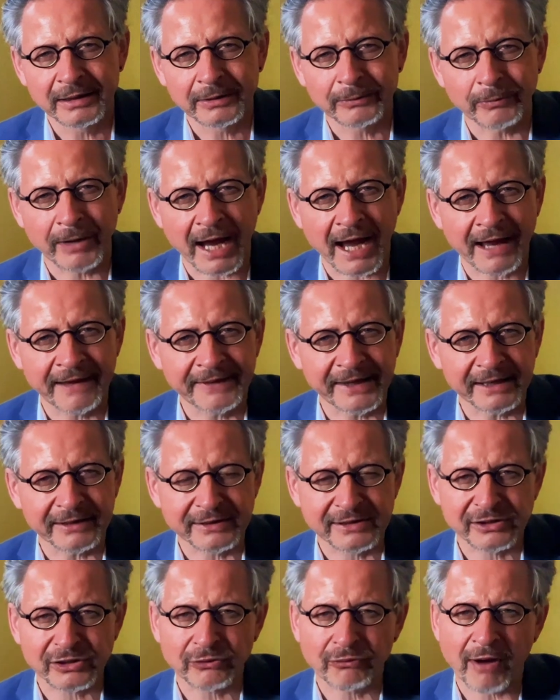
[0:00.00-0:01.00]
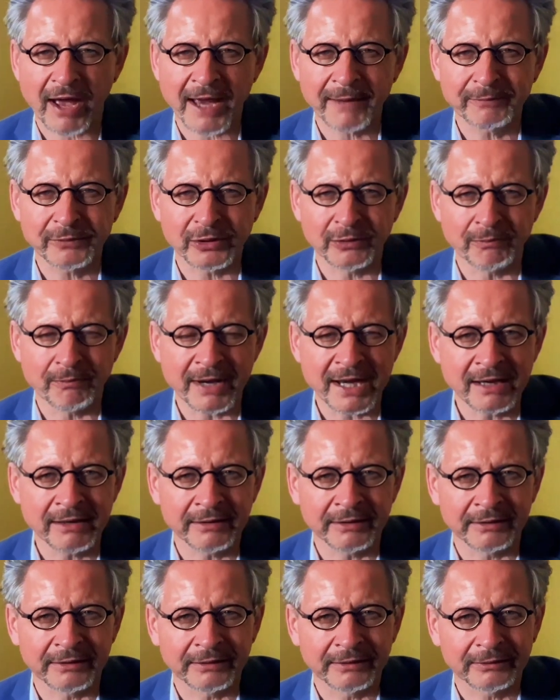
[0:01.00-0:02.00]
were either ascribed to
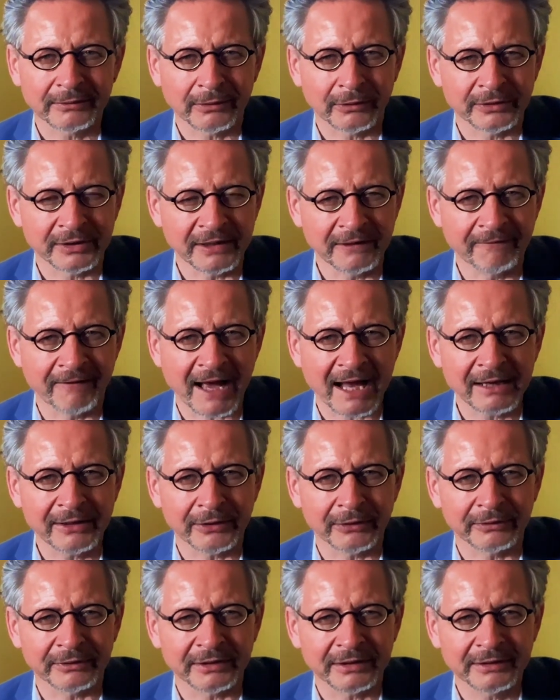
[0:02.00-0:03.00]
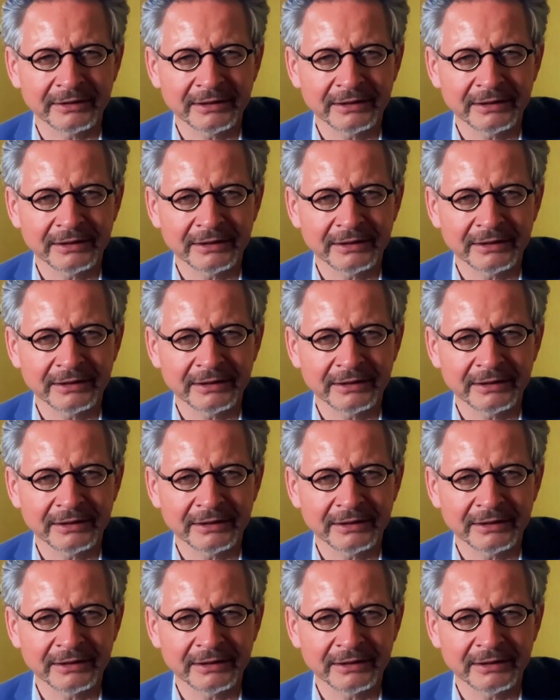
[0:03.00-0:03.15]
men or devalued,